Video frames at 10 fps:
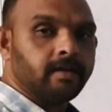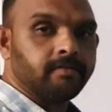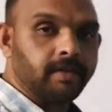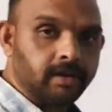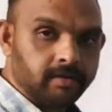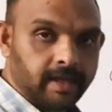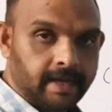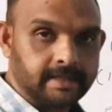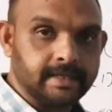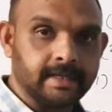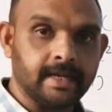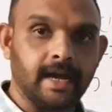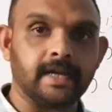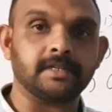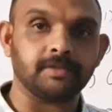We know that
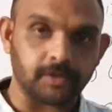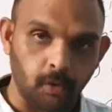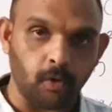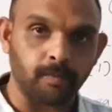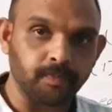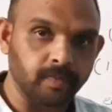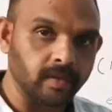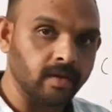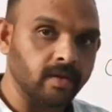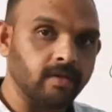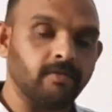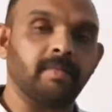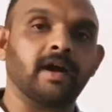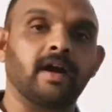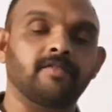at our home we
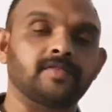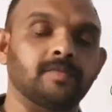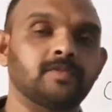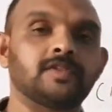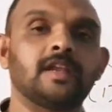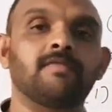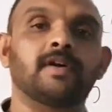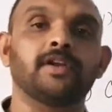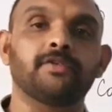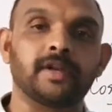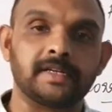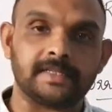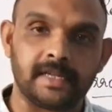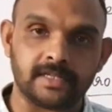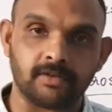may have some silver
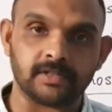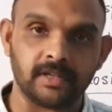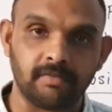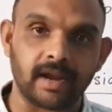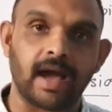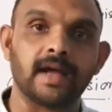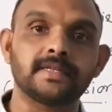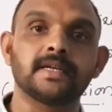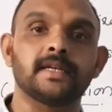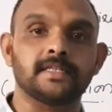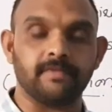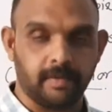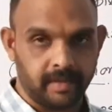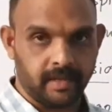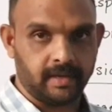utensils or silver articles will
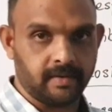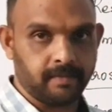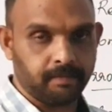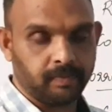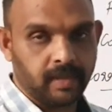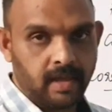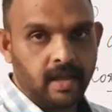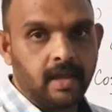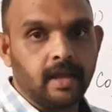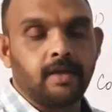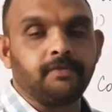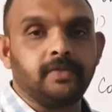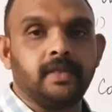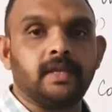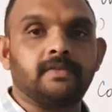be there.
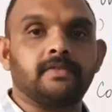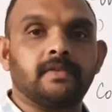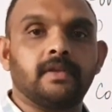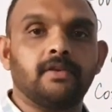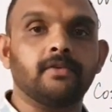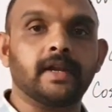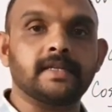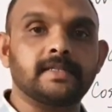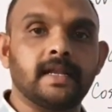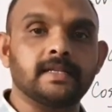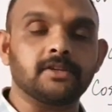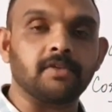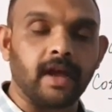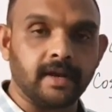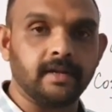If these utensils
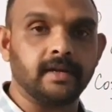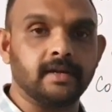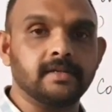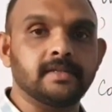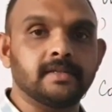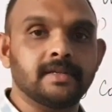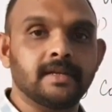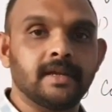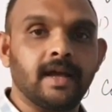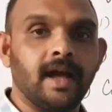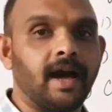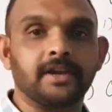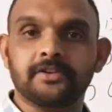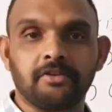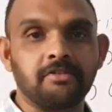or articles
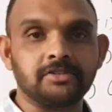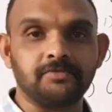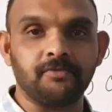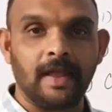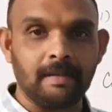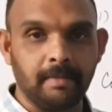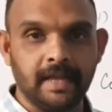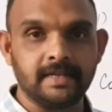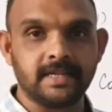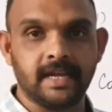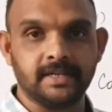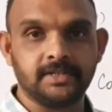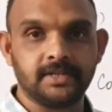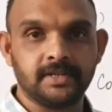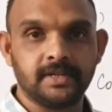are not well maintained